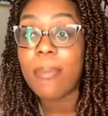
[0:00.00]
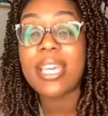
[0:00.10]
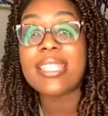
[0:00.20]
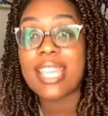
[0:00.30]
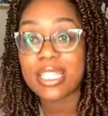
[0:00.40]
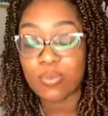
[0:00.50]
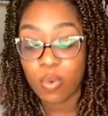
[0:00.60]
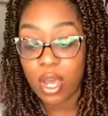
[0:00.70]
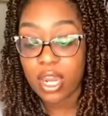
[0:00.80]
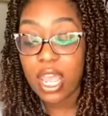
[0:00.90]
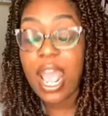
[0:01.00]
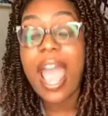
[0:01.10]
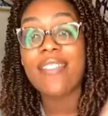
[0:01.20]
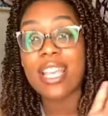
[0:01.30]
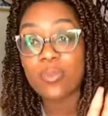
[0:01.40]
Because guess what?
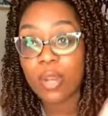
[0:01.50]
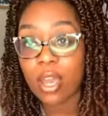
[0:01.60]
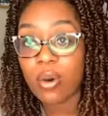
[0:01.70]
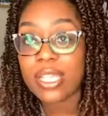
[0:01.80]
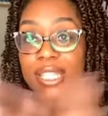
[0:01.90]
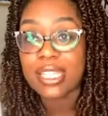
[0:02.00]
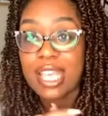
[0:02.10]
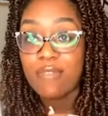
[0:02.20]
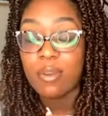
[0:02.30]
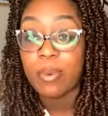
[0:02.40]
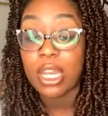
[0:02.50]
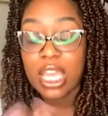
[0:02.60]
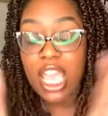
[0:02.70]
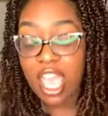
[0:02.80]
And that's what I always say to everybody.